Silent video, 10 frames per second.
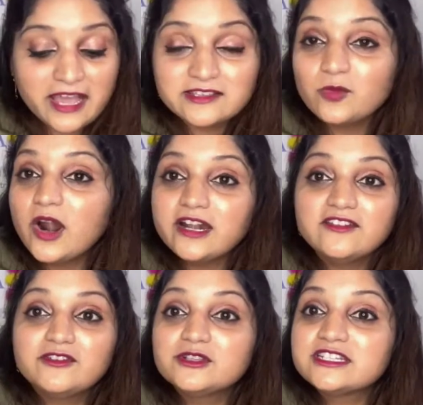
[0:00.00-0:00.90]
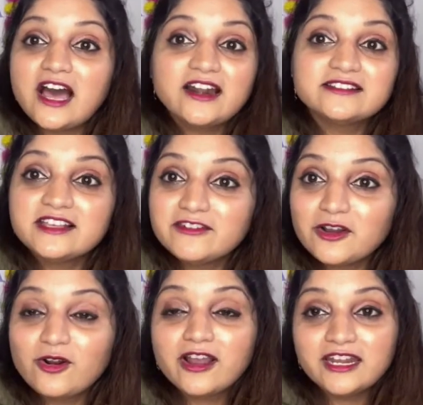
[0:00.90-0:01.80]
Guess what? If you start
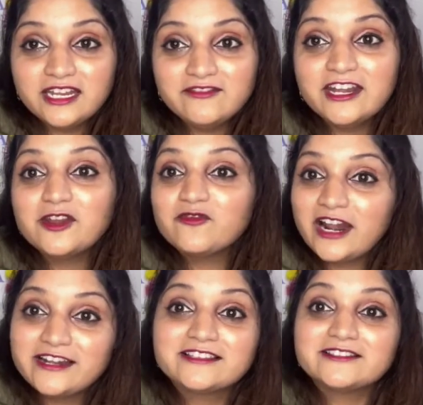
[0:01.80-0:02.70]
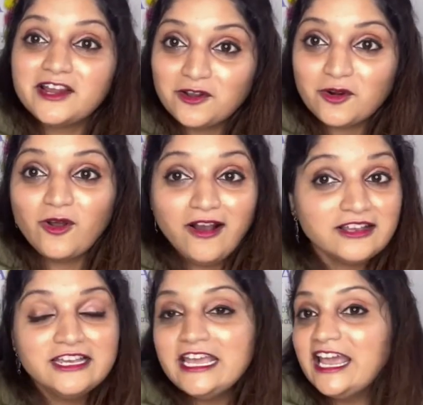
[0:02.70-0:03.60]
7 o'clock in the evening, your flight is 9
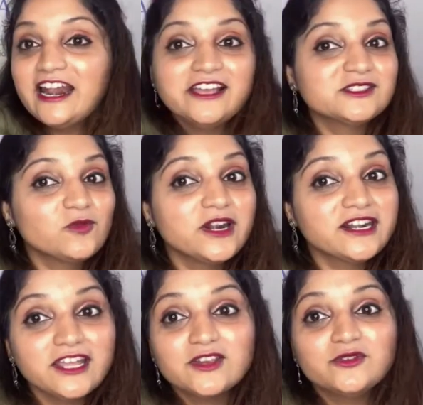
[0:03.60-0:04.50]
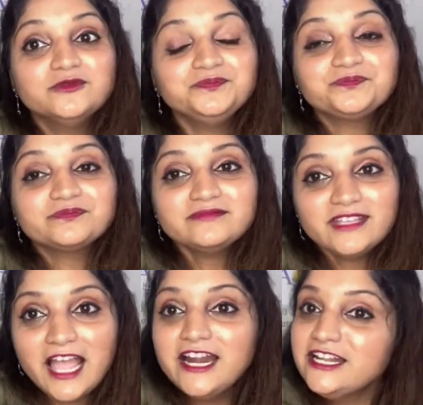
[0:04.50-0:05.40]
o'clock, airlines won't take you
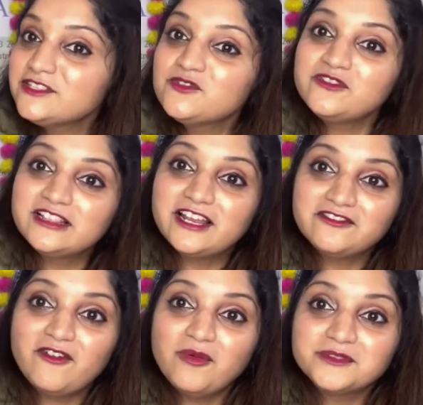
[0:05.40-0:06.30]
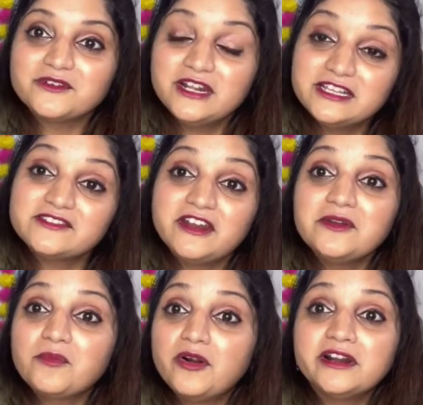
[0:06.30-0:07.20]
unless you fill that form. So it is
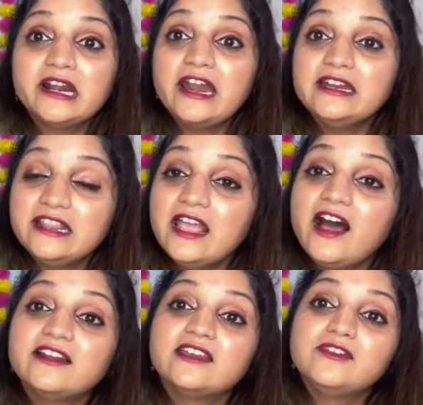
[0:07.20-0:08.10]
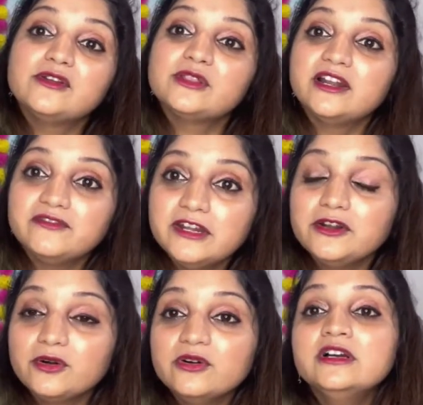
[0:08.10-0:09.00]
very important, and they are giving you that
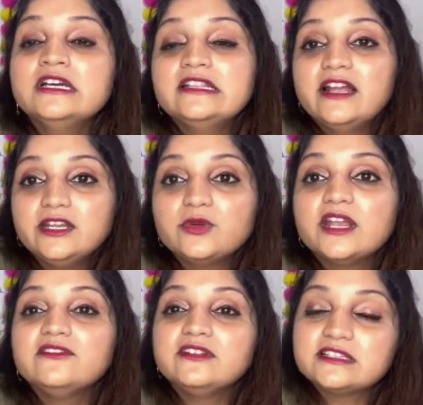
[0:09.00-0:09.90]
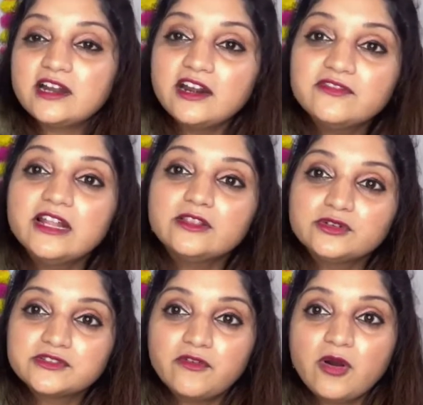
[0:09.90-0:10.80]
window that you can start filling
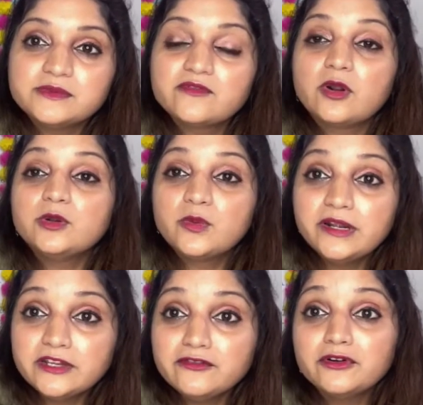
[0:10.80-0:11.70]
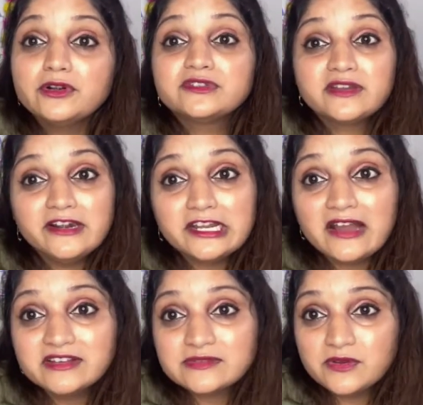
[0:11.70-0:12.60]
those forms from 24 to
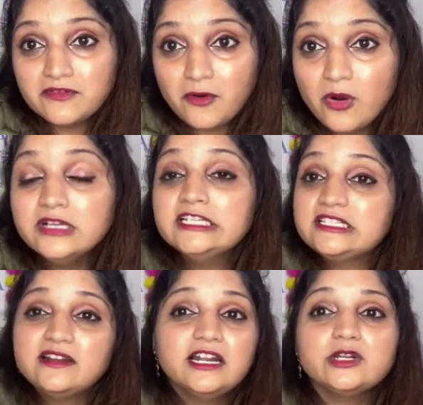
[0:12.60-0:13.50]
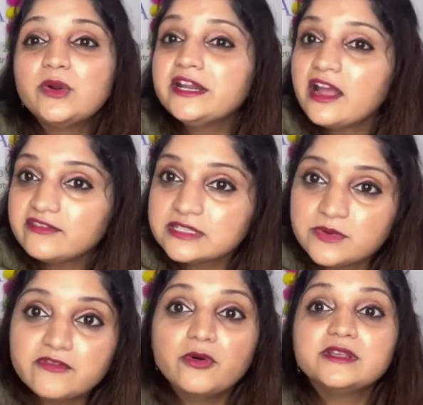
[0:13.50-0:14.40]
70 hours before. Generally 20 hours
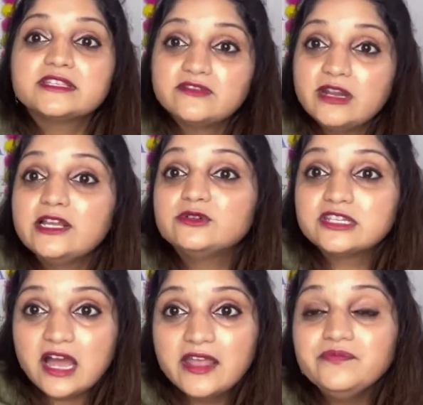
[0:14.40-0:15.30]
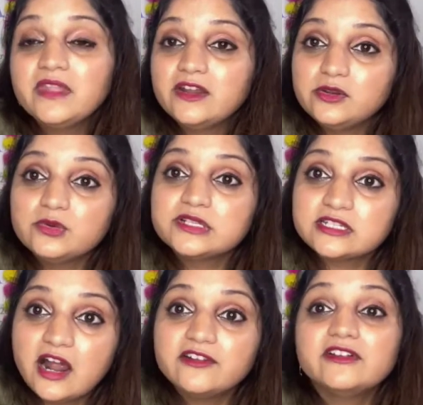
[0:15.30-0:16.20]
before is a really good time that you
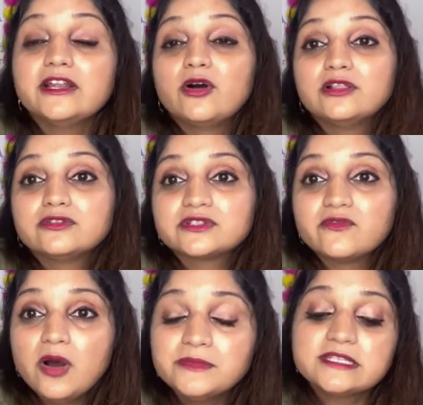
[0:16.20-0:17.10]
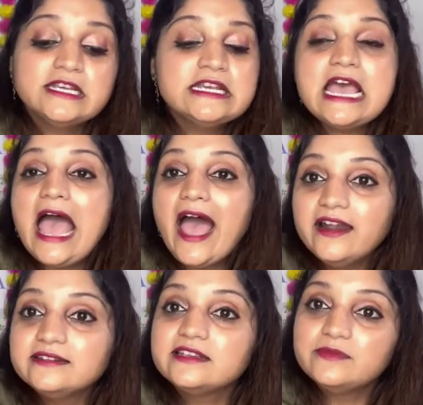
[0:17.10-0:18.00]
start filling all those forms
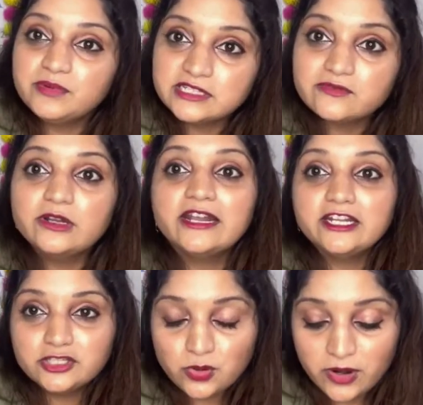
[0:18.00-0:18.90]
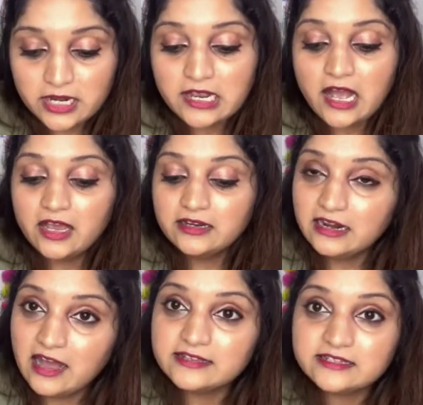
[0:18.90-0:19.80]
and sit peacefully and enjoy
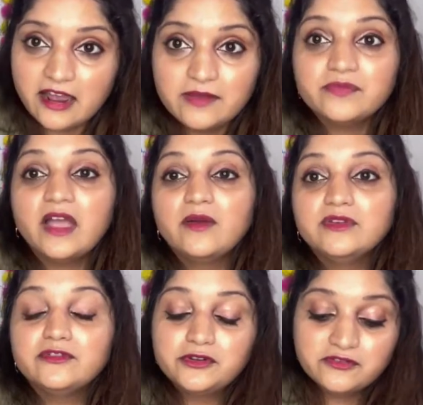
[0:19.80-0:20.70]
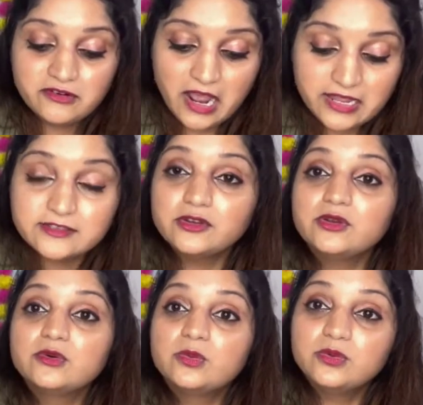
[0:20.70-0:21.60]
the last time before you fly, so
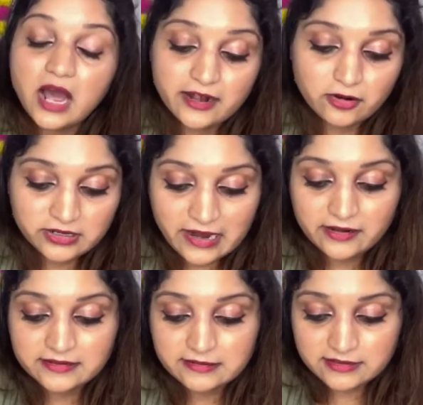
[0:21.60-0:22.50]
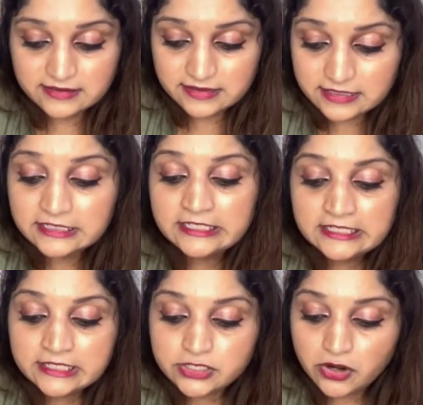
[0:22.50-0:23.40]
you are not that exhausted.
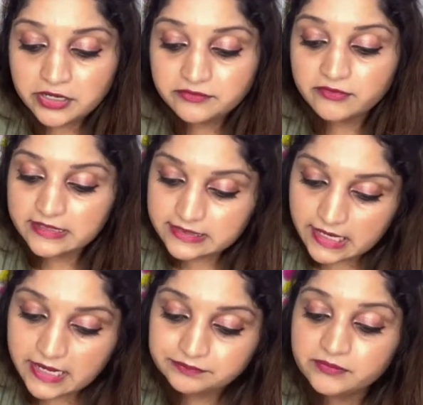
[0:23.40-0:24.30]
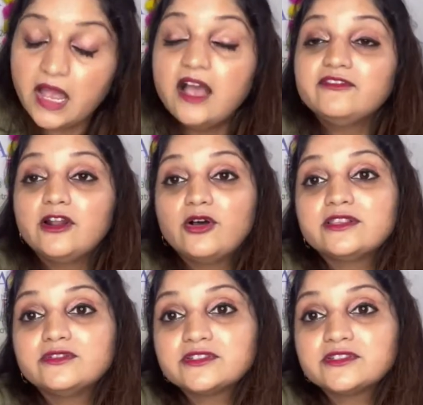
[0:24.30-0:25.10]
So once again, fill all